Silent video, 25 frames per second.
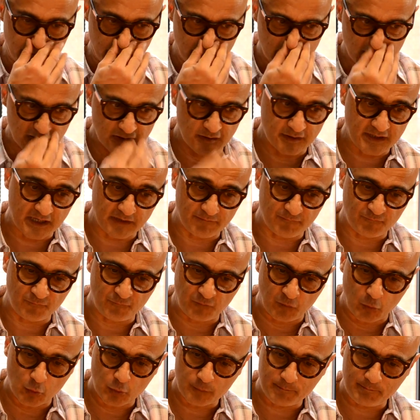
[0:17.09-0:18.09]
look at
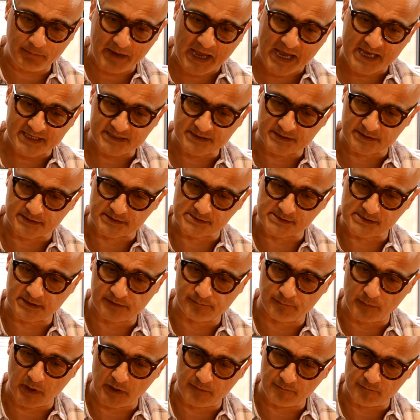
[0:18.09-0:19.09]
four patterns,
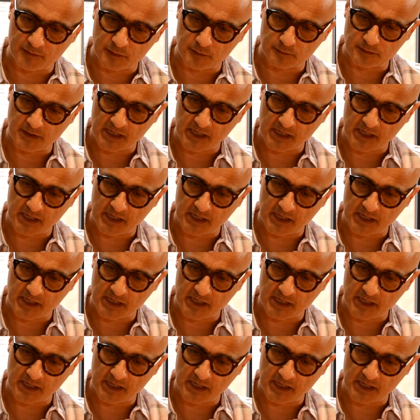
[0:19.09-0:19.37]
in my view,